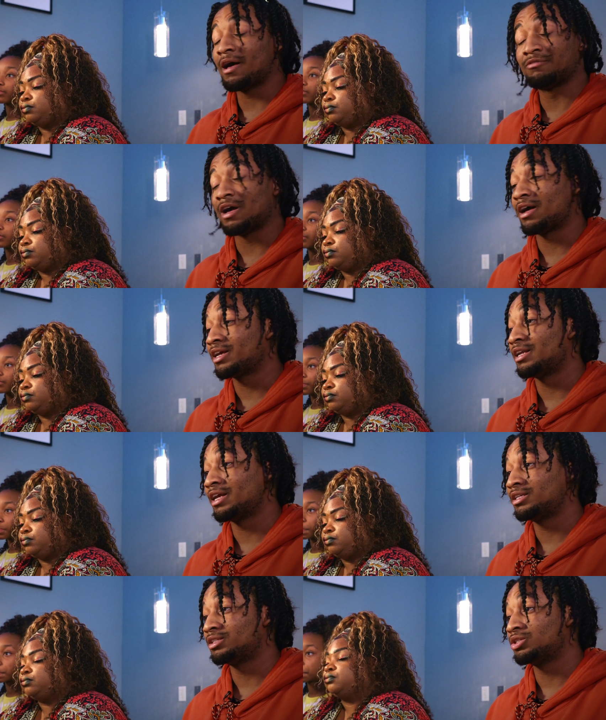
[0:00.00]
Speaker 1: I've got
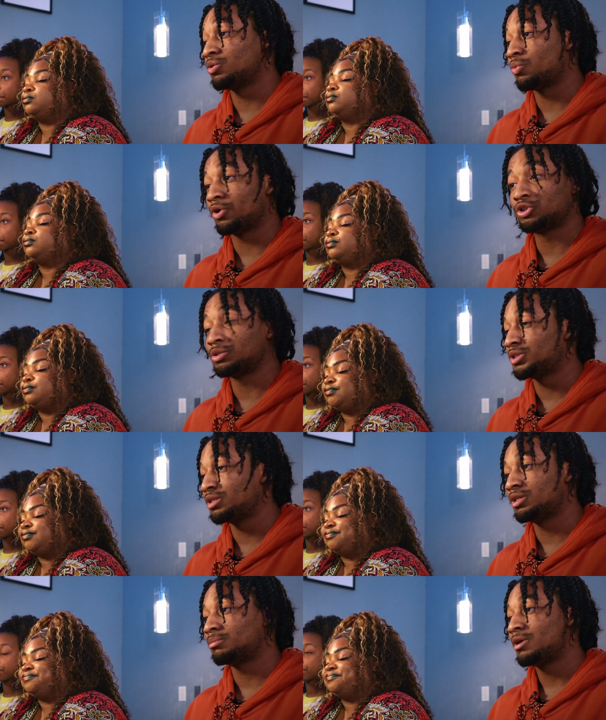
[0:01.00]
connected to the worship
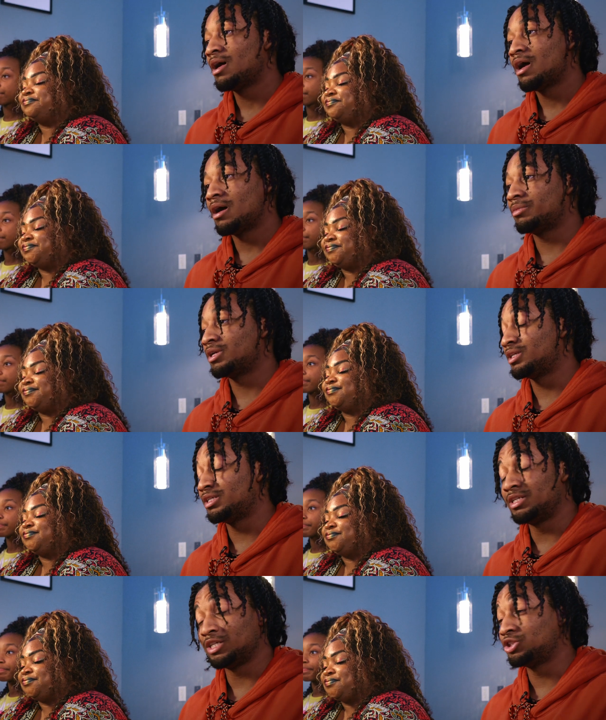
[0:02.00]
team. I'm in a
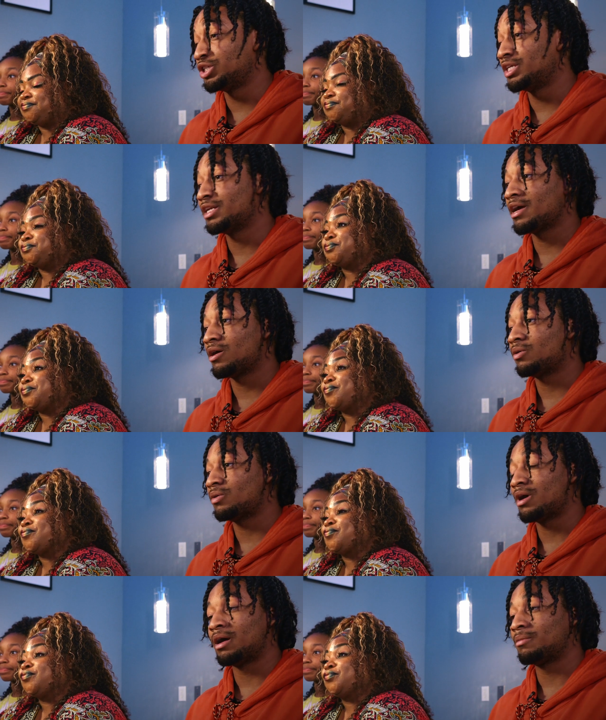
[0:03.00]
D G
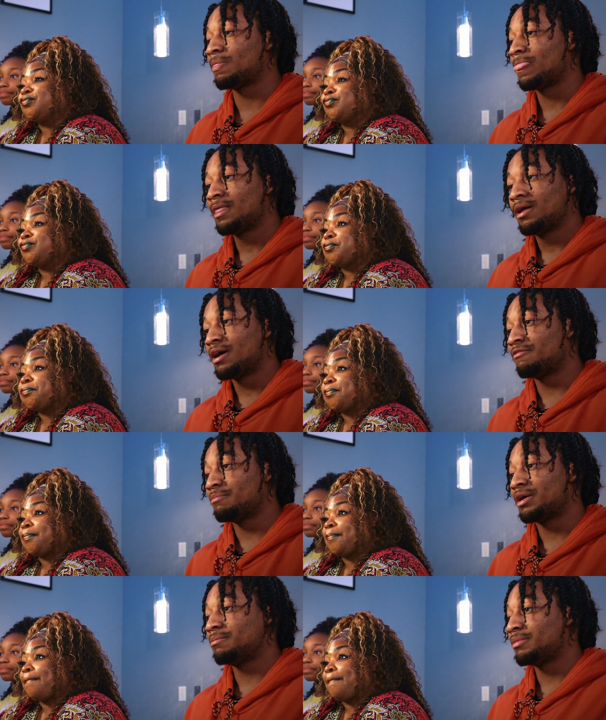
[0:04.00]
now. I'm, I've
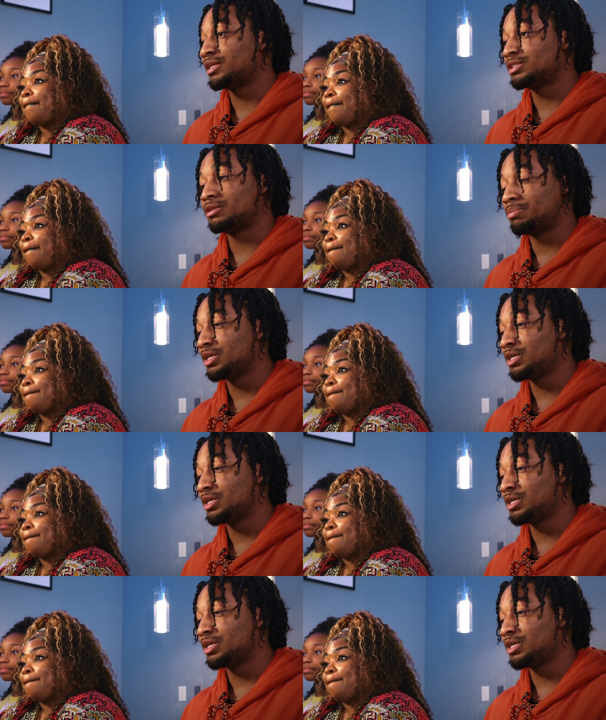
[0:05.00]
met amazing